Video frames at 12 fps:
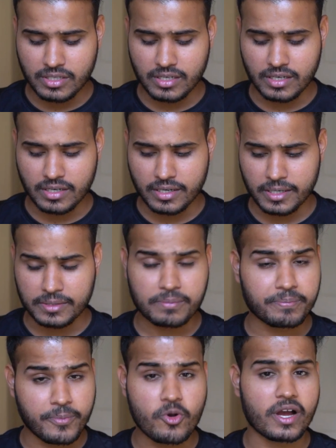
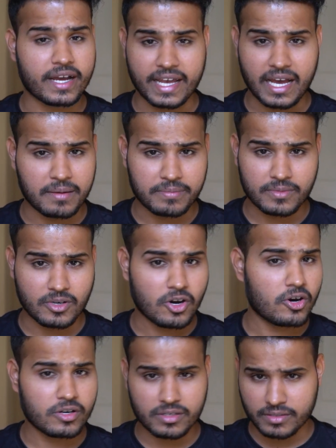book a cab
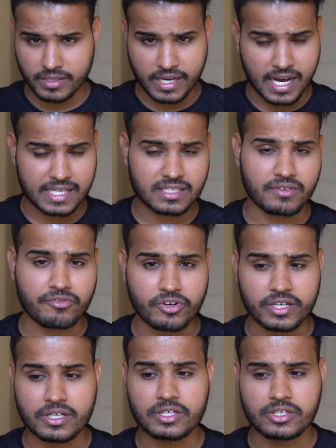or ask a
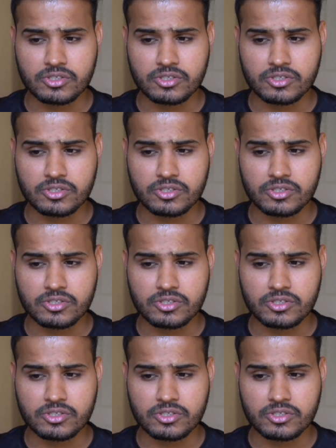friend.